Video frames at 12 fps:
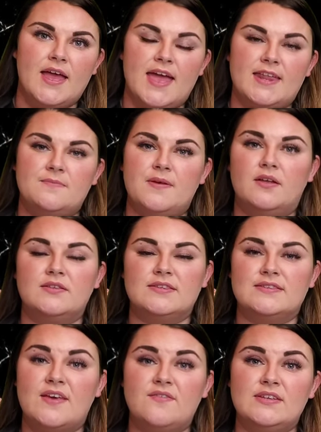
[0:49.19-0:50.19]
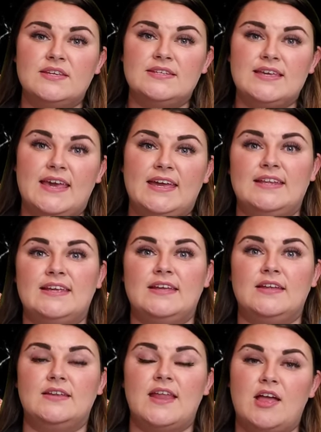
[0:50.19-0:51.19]
and about 70 to
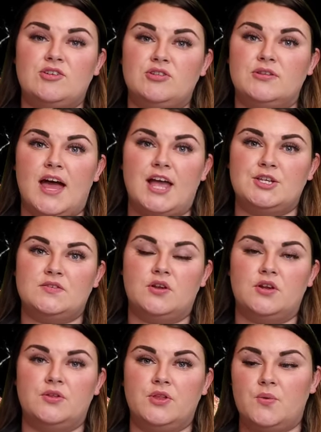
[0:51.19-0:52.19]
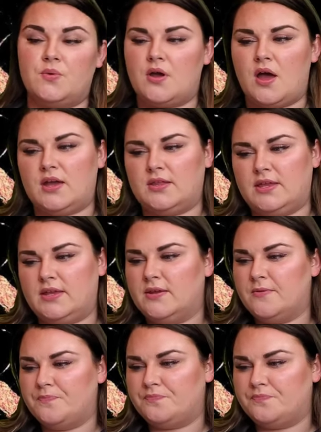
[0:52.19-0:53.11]
80 natural lashes on our lower eyelid.